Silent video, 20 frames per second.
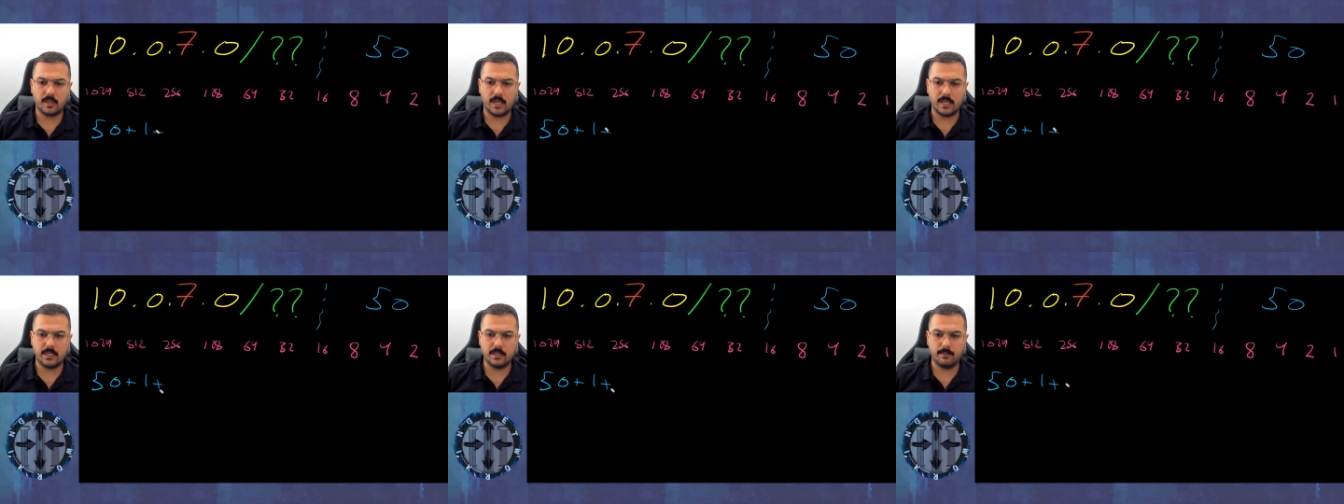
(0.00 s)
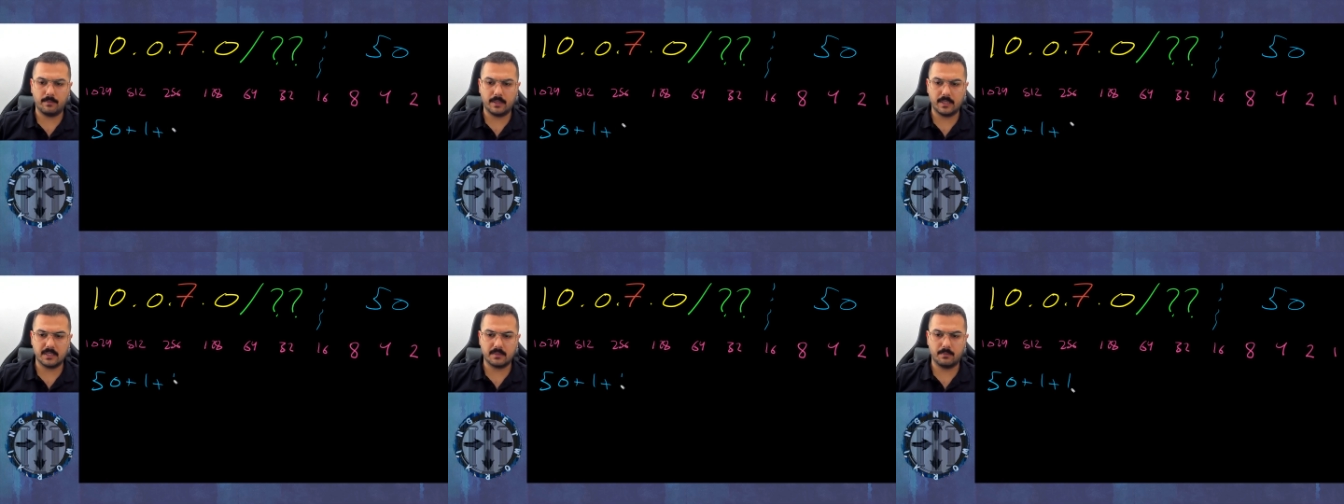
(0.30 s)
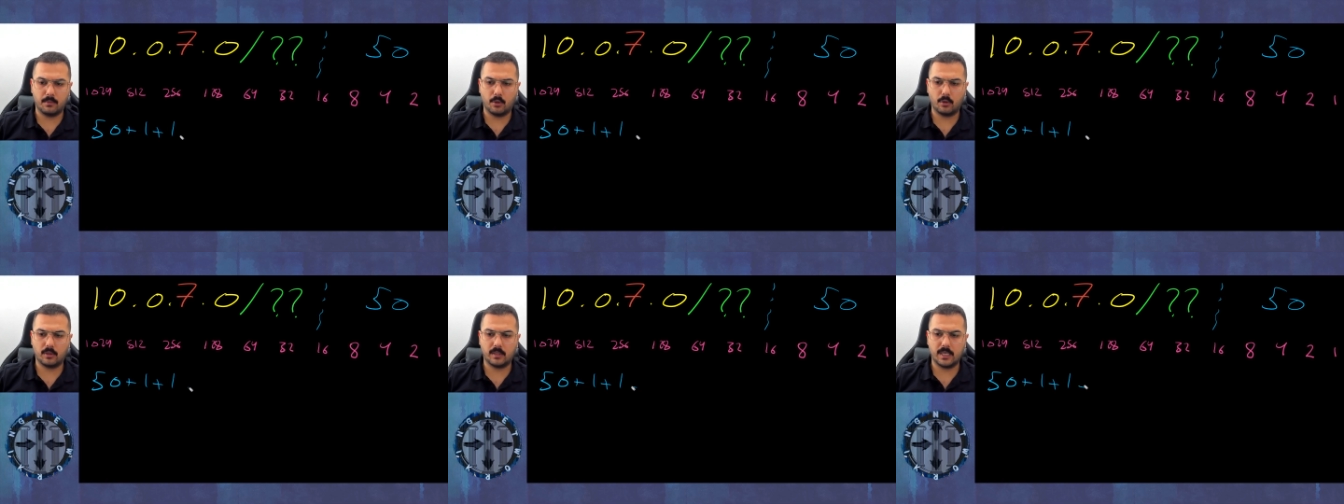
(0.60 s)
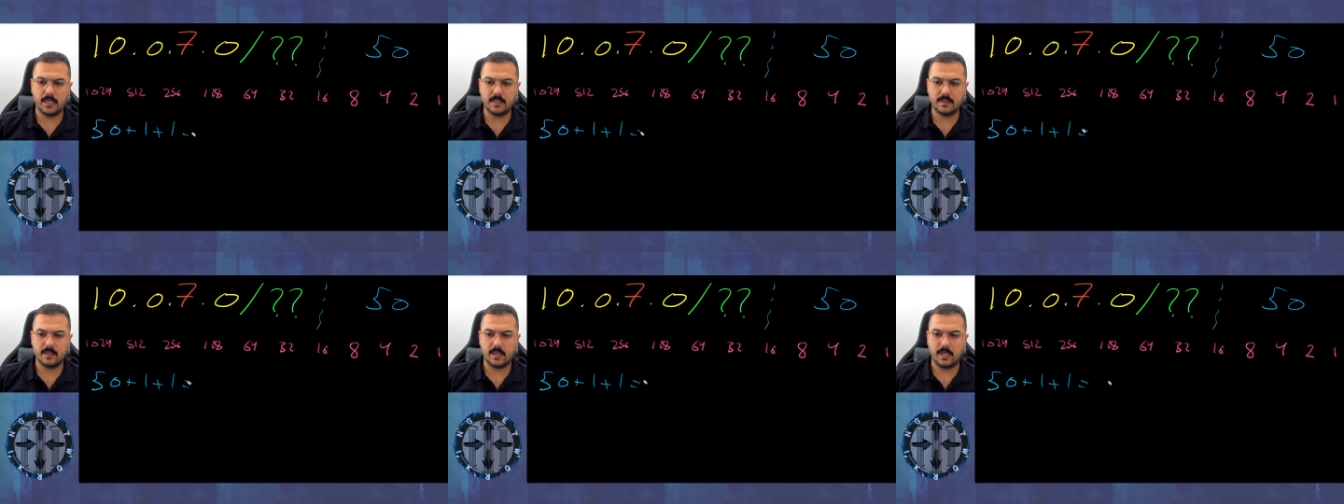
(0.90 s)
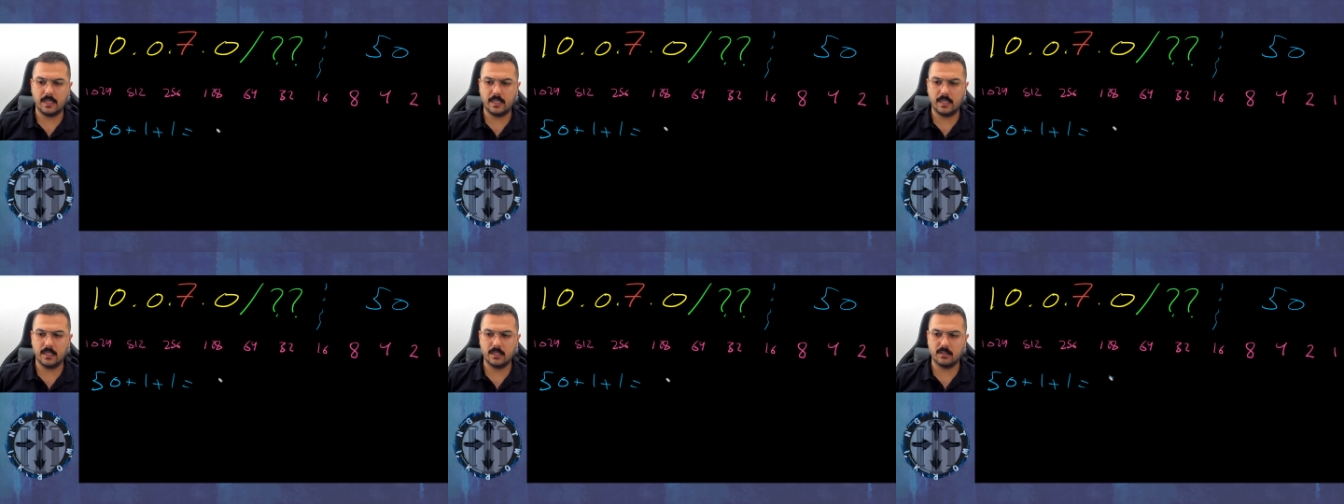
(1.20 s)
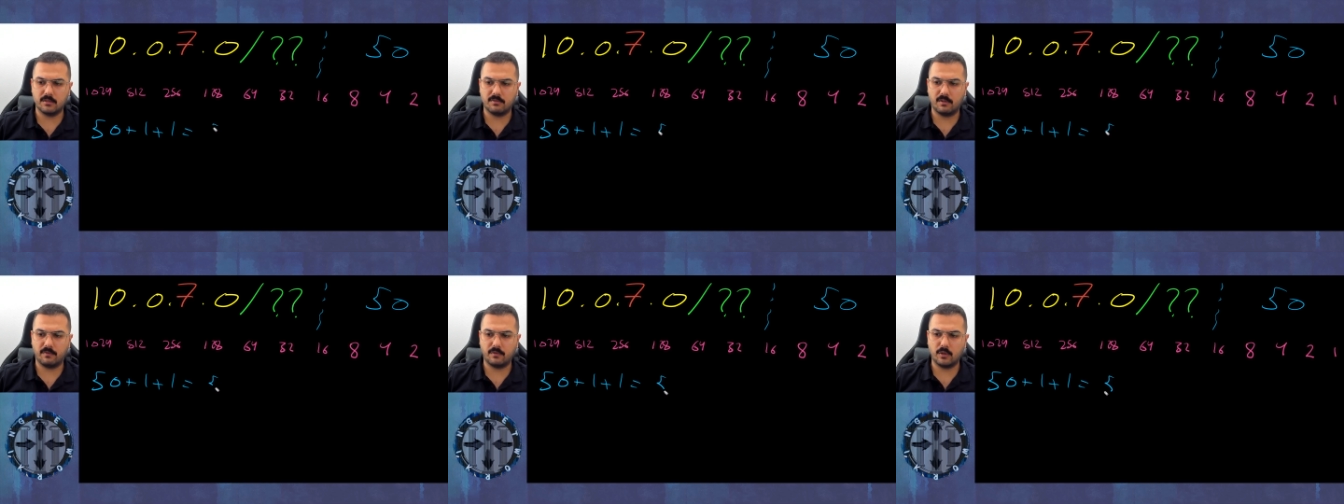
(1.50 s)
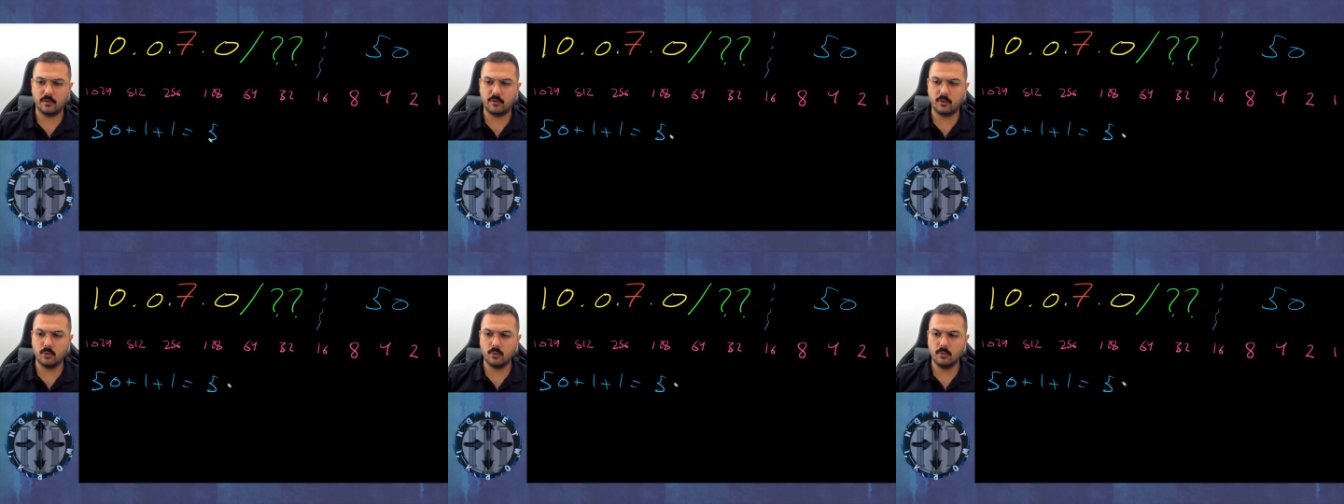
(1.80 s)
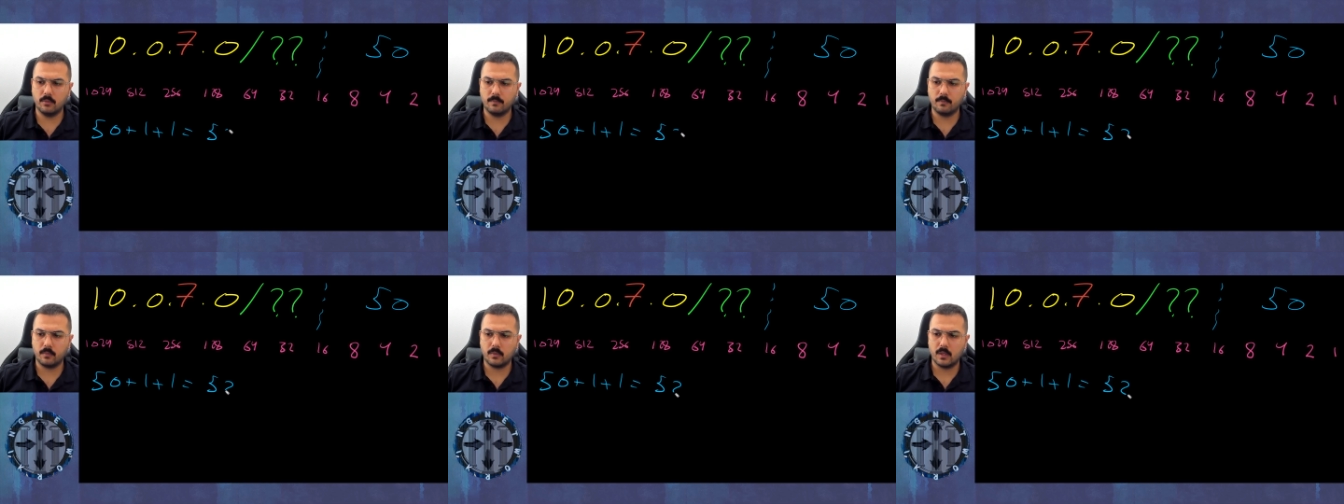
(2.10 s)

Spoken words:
ID plus broadcast ID is 52.